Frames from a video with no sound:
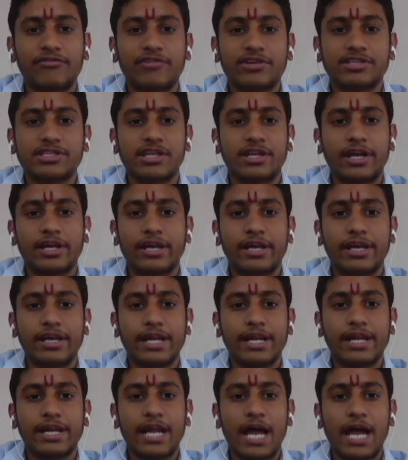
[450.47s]
the knight, he
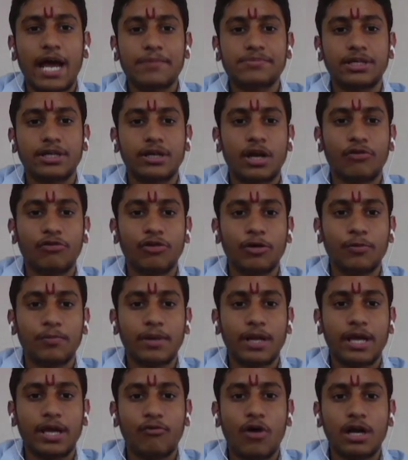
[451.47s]
grabs it. Now we play
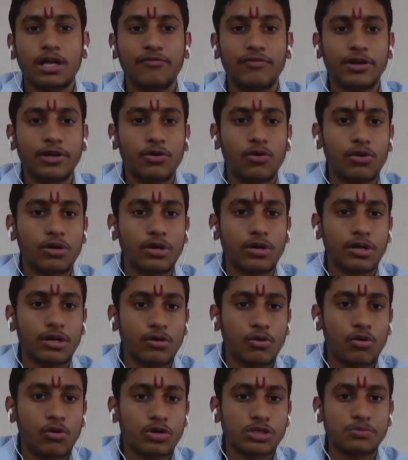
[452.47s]
what if he don't
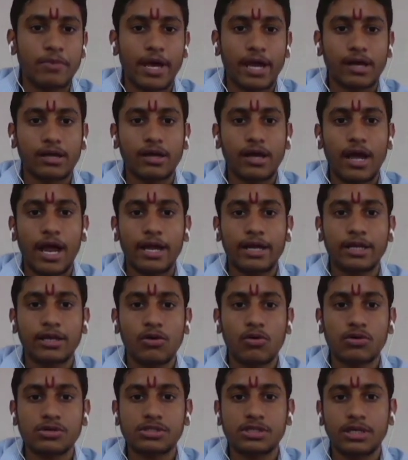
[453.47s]
goes back and he
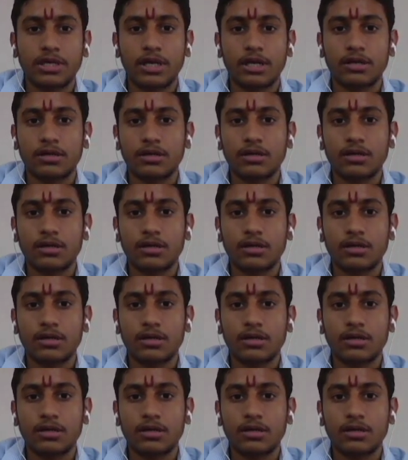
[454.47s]
goes here.